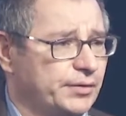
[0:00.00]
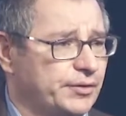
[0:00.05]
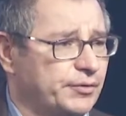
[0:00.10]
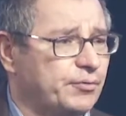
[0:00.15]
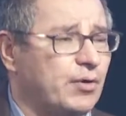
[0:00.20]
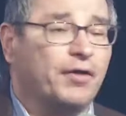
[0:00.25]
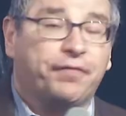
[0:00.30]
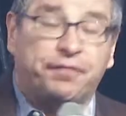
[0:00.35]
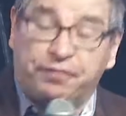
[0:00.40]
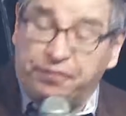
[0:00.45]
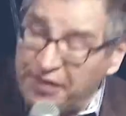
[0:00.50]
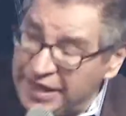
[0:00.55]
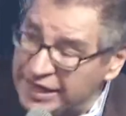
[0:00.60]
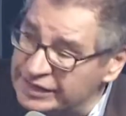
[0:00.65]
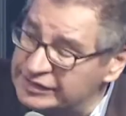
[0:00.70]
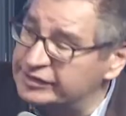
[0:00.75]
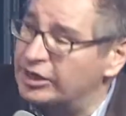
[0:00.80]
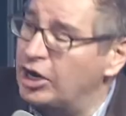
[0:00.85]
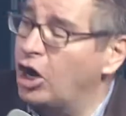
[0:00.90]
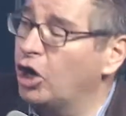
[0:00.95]
There are
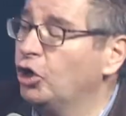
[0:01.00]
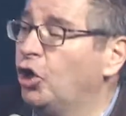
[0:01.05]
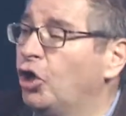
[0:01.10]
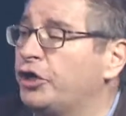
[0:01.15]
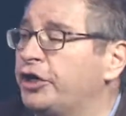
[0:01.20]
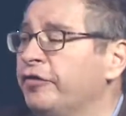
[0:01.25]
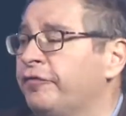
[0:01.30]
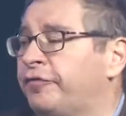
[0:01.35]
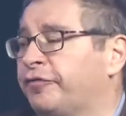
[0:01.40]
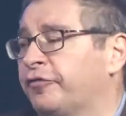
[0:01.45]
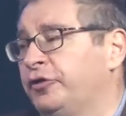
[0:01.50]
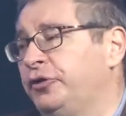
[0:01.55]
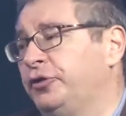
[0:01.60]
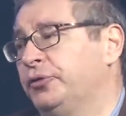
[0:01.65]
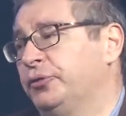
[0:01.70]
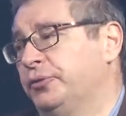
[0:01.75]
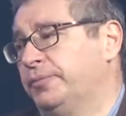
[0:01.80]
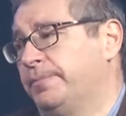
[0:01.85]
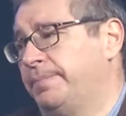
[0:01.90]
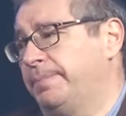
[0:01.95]
things that are looking for
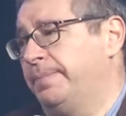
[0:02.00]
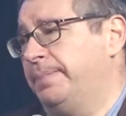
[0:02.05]
you.